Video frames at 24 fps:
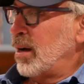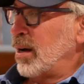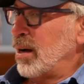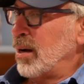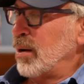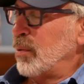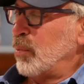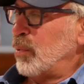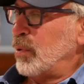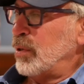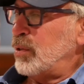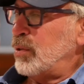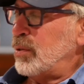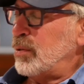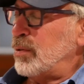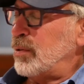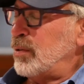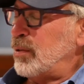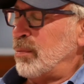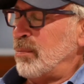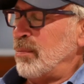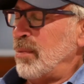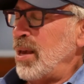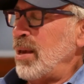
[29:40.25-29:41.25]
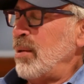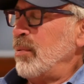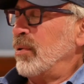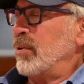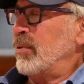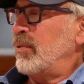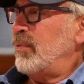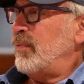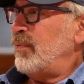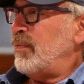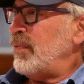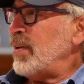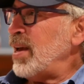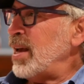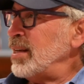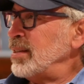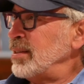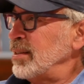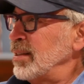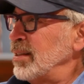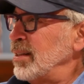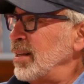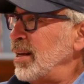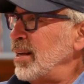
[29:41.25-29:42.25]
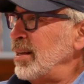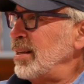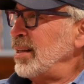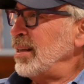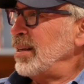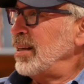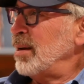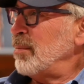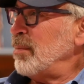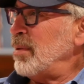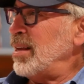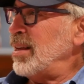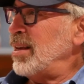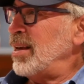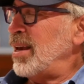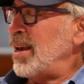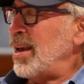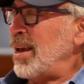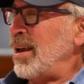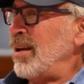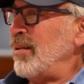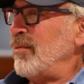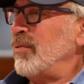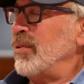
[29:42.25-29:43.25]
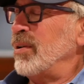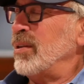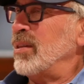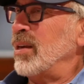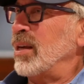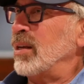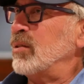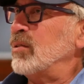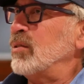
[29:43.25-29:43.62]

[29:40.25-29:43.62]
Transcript: Which to me was fascinating. Everything.